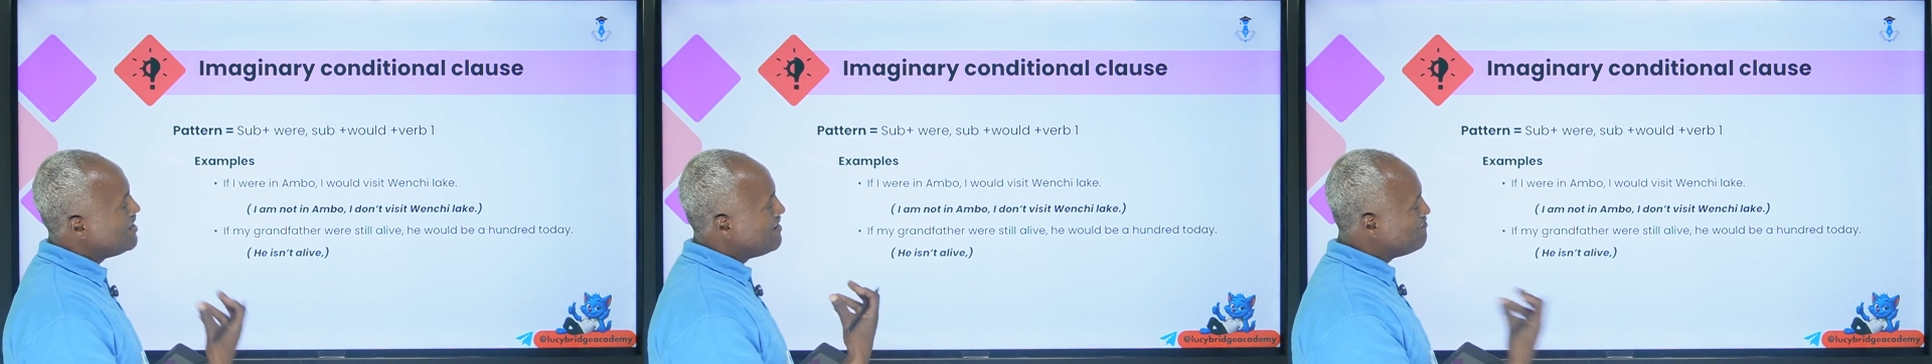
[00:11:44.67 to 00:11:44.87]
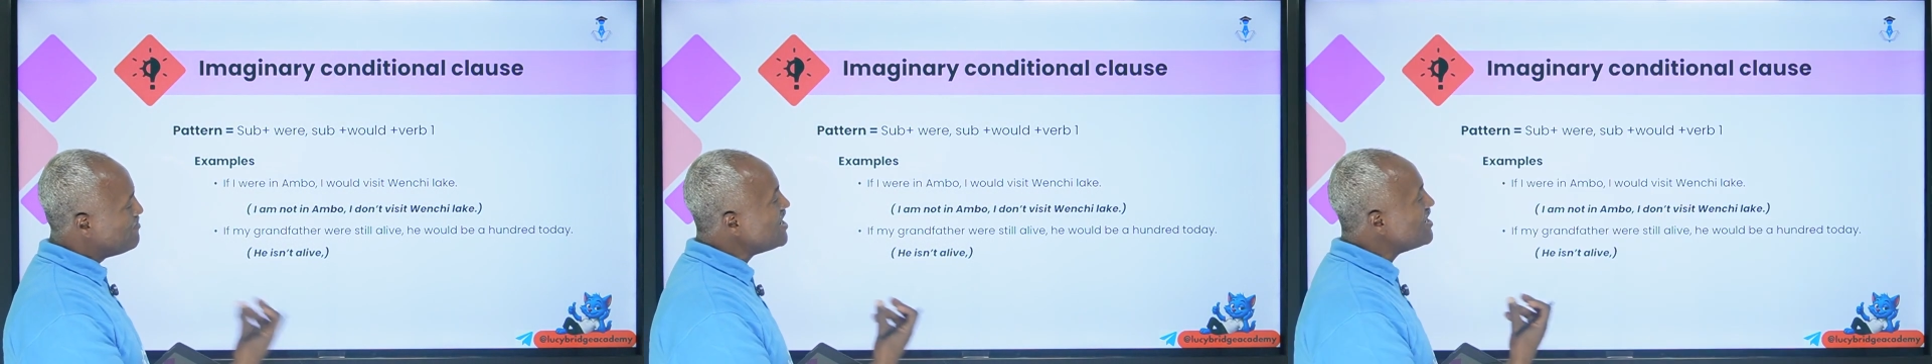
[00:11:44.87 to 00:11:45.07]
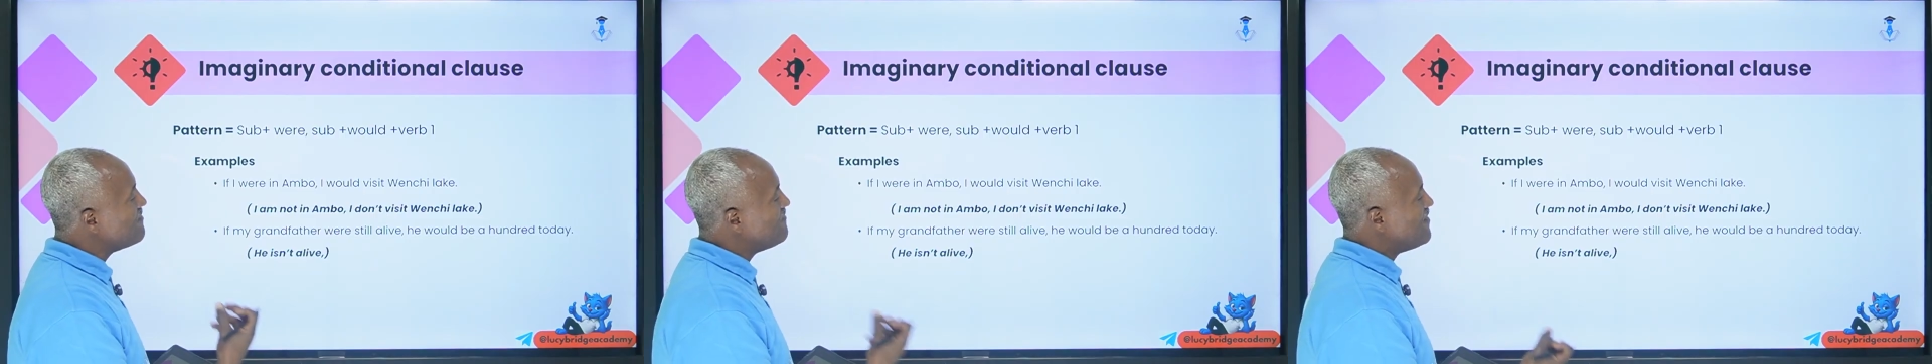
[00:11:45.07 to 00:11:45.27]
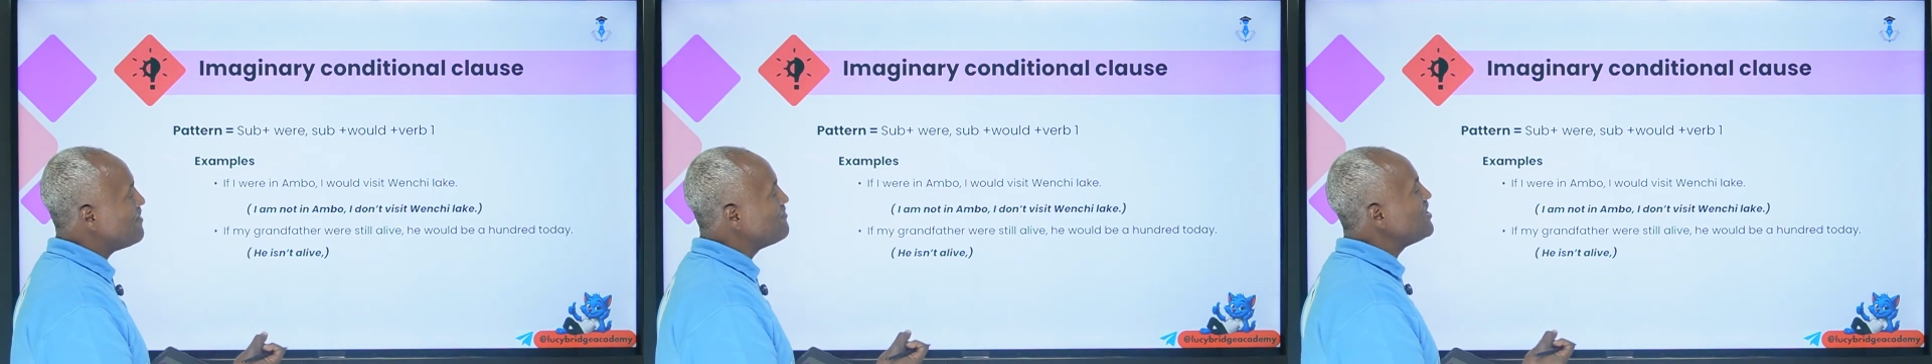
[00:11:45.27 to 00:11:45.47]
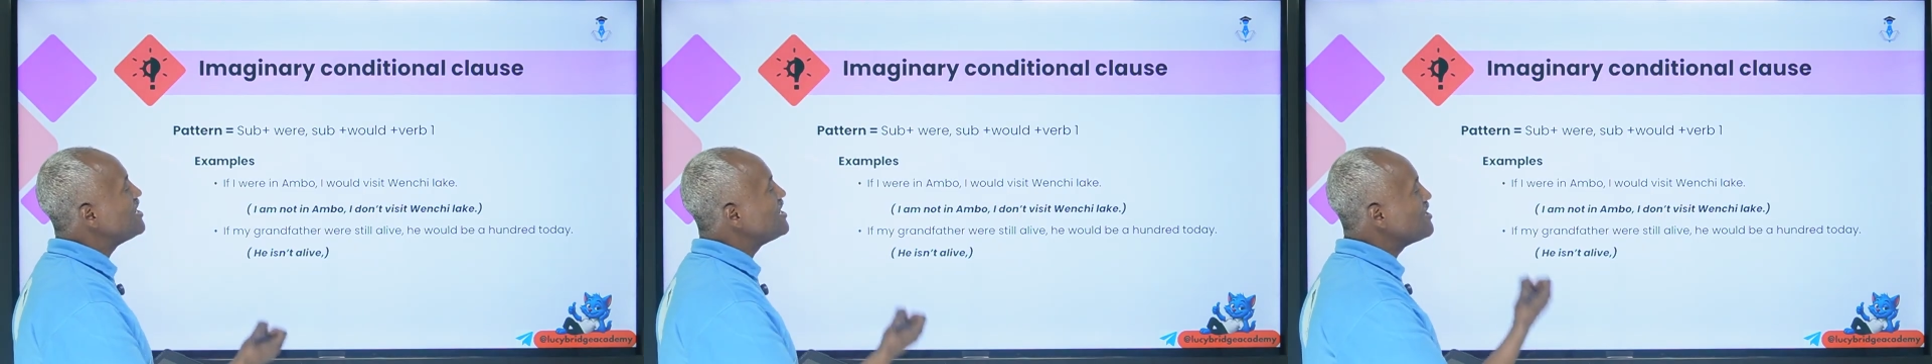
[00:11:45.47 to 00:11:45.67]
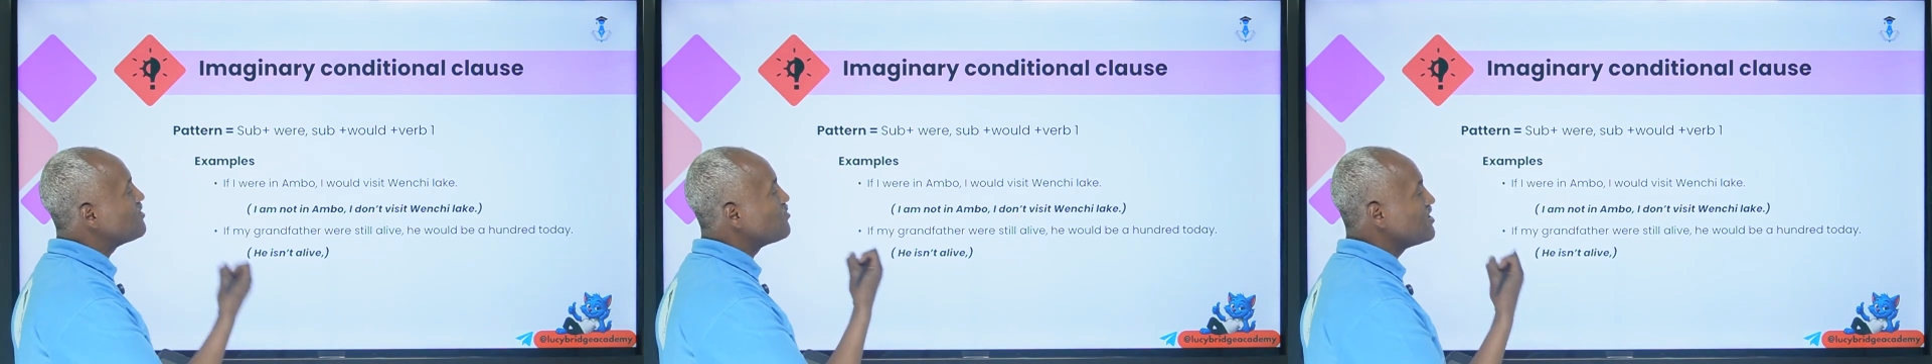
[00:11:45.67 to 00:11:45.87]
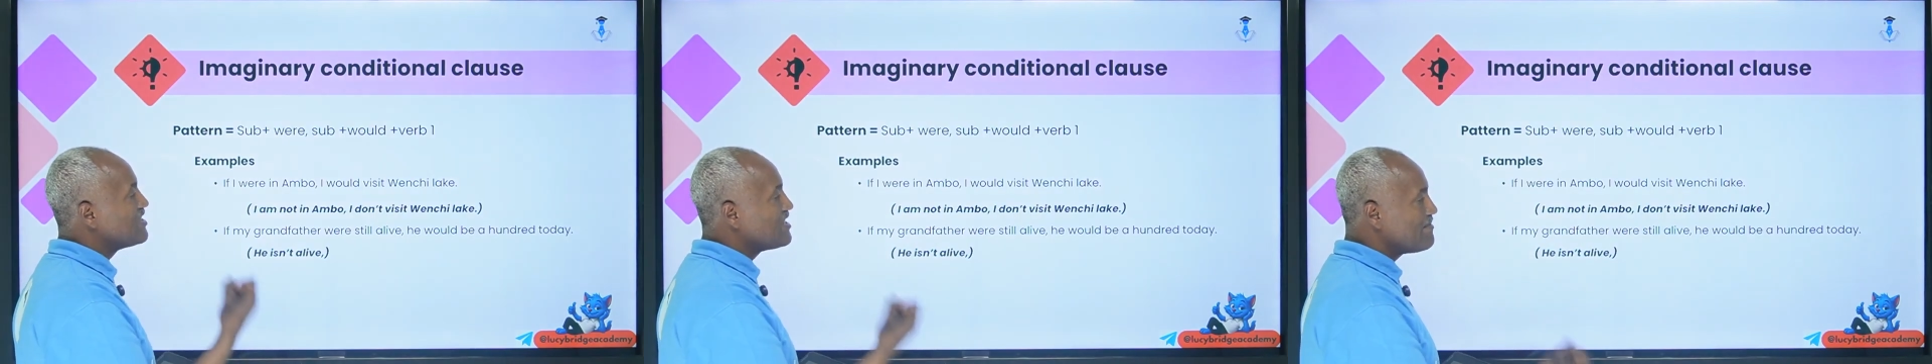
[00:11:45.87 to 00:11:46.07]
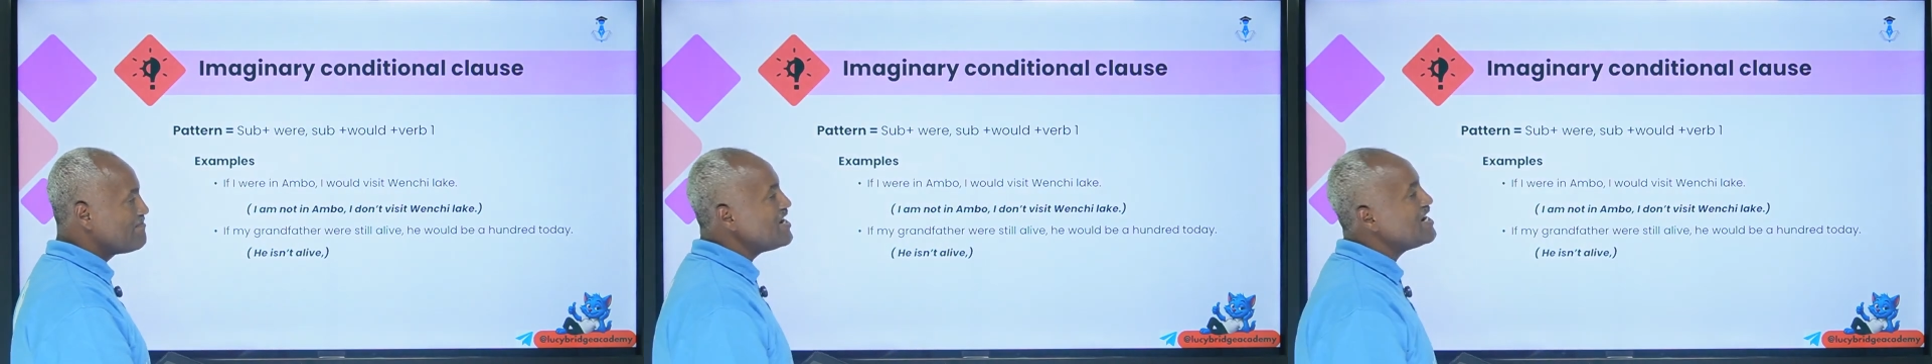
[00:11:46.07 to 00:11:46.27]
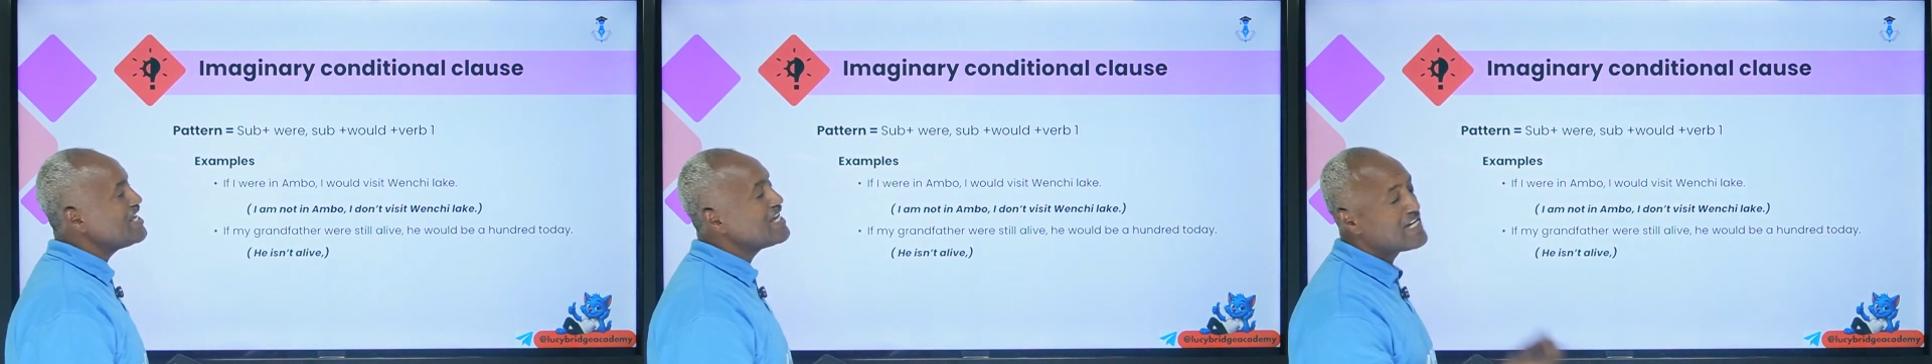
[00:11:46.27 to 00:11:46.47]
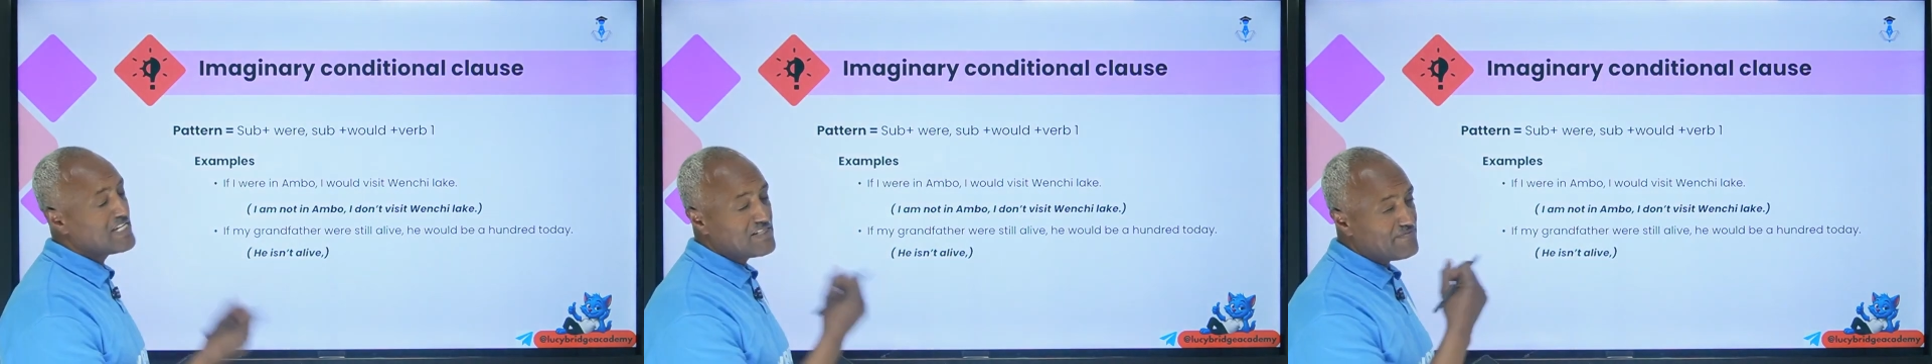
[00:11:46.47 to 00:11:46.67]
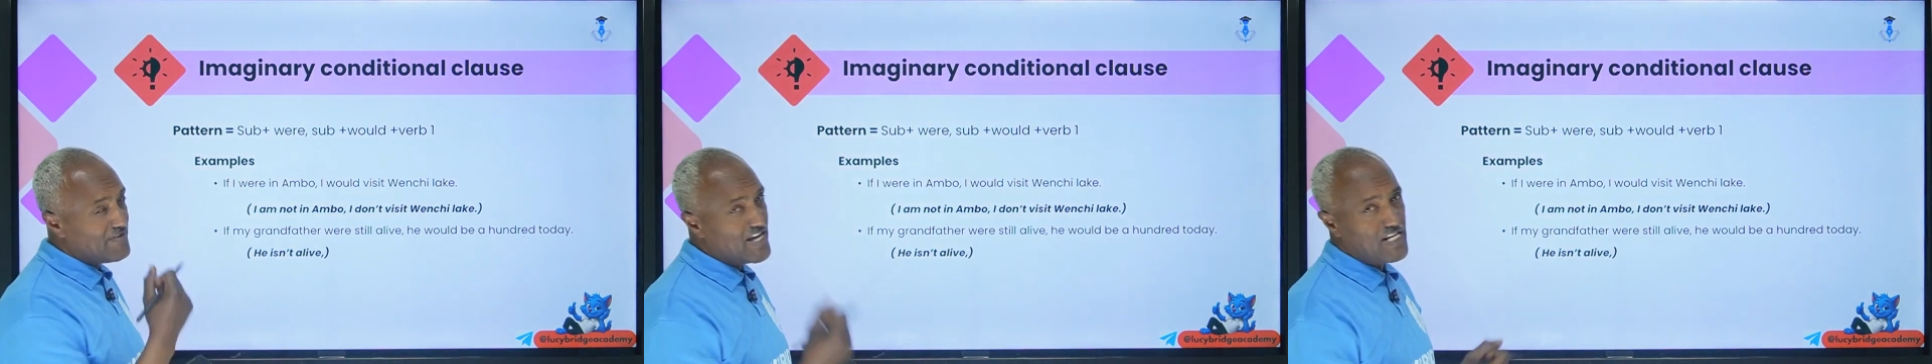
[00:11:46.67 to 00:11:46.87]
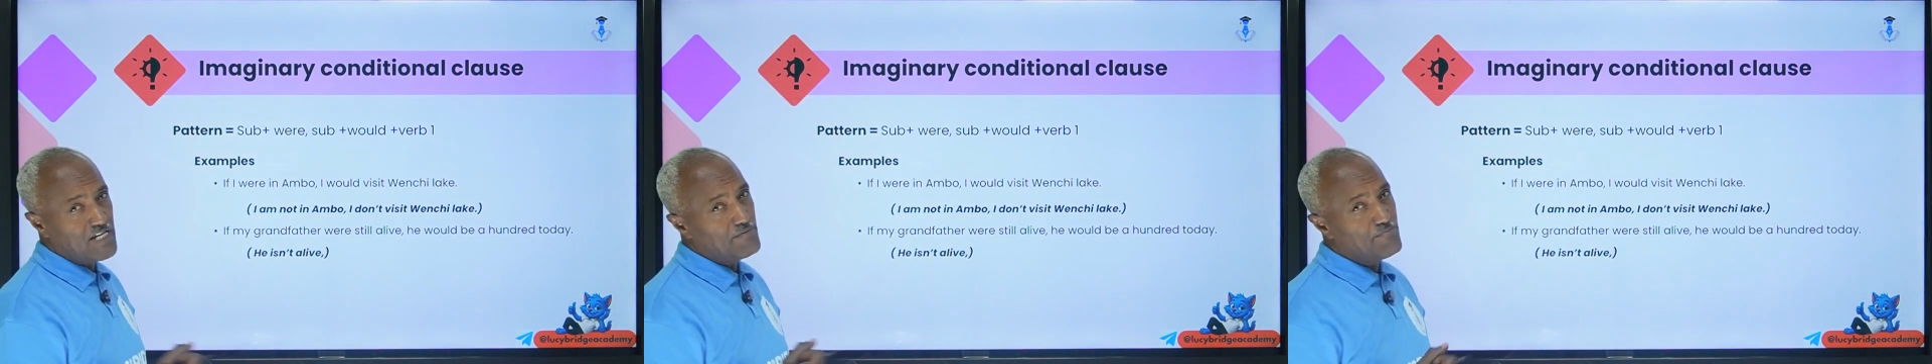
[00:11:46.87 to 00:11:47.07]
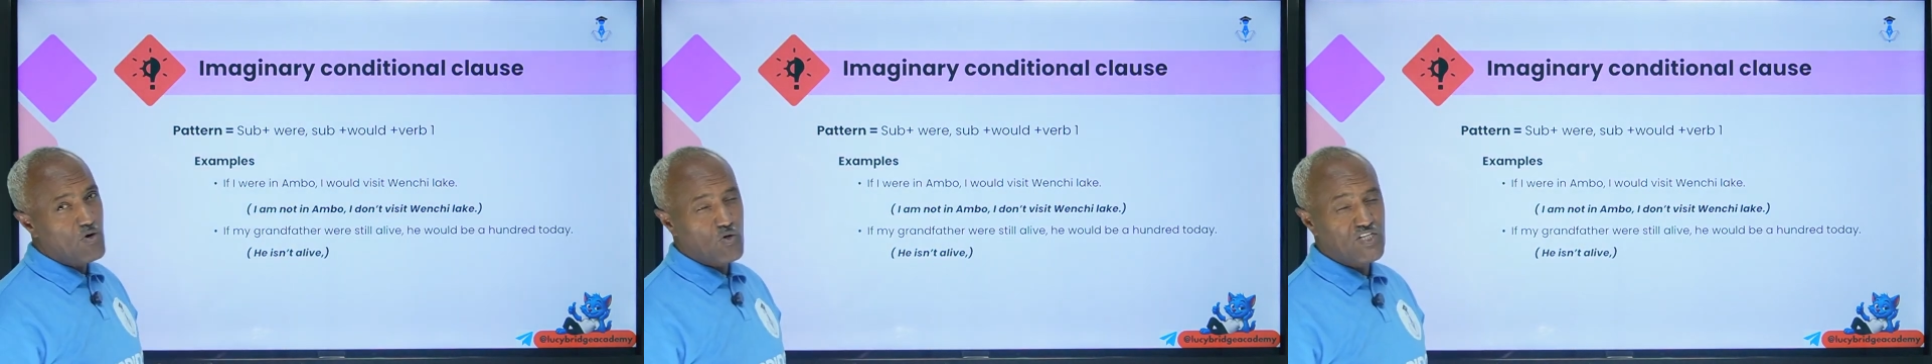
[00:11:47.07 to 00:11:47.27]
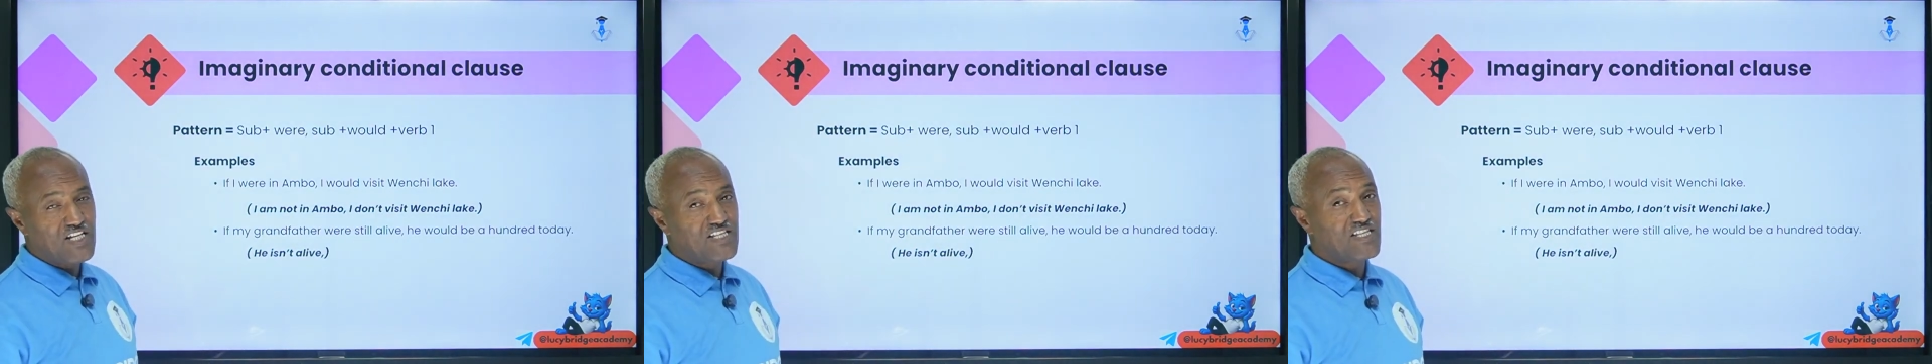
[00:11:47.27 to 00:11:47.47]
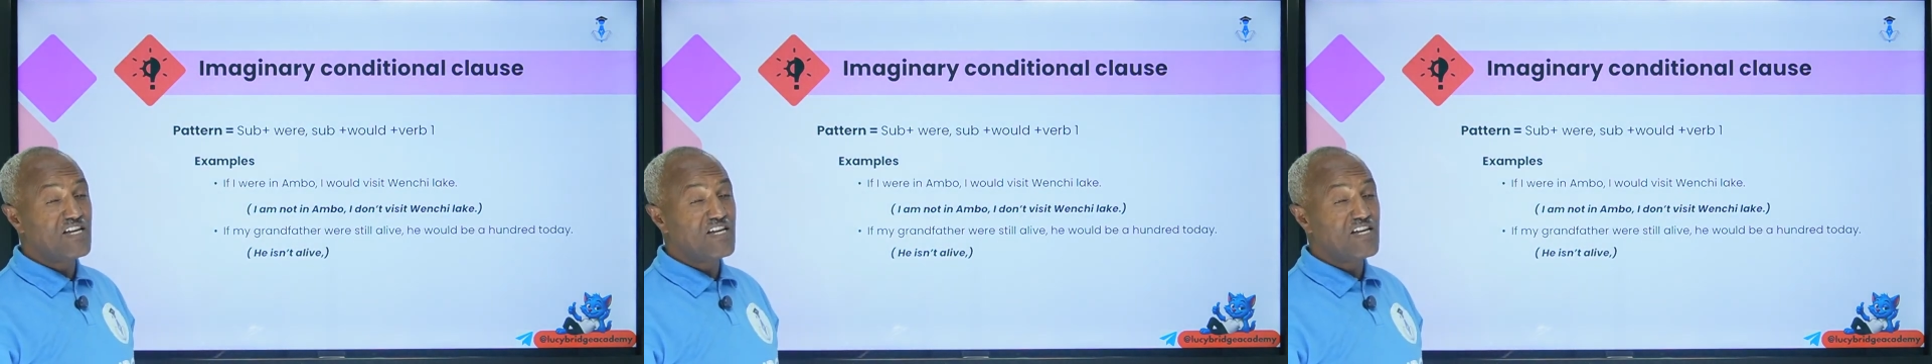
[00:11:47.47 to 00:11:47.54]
being familiar with the meaning is very important,